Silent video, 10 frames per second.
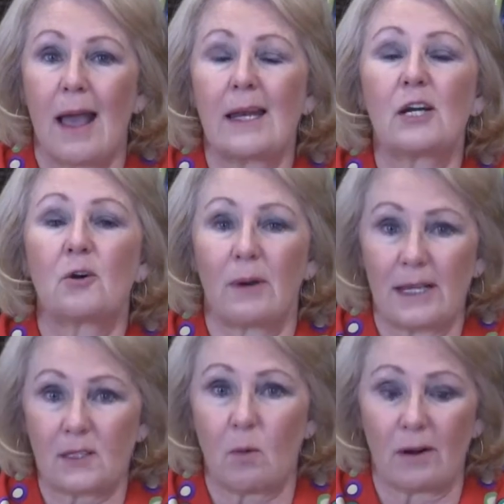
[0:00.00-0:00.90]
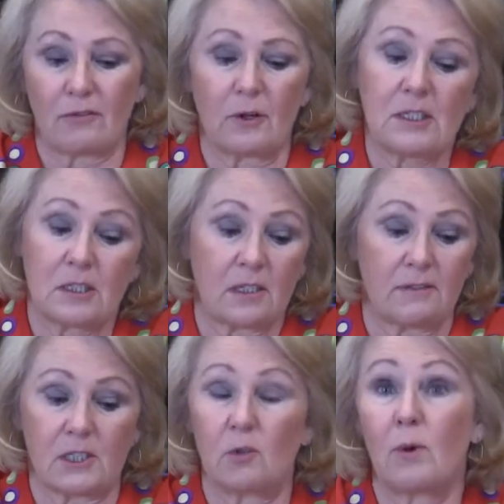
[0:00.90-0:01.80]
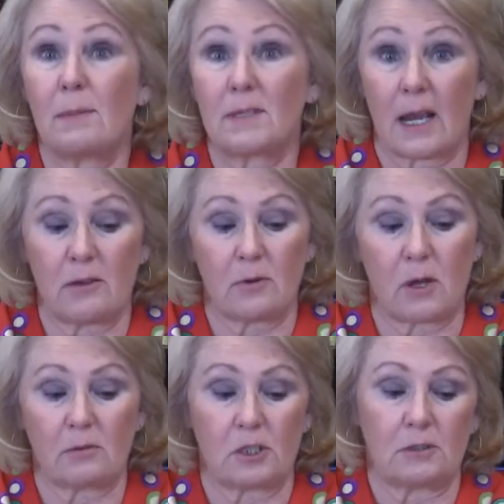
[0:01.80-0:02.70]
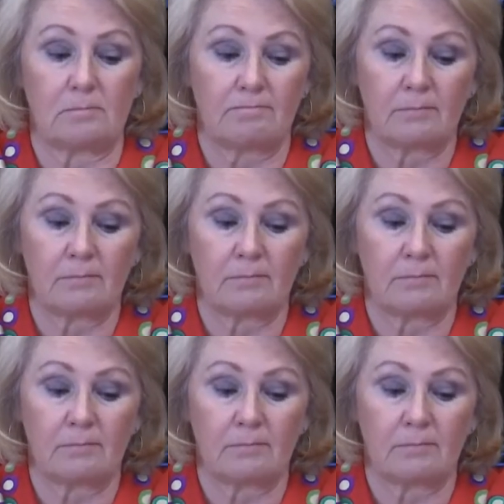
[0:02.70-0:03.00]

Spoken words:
and it creates one for each individual website you go to.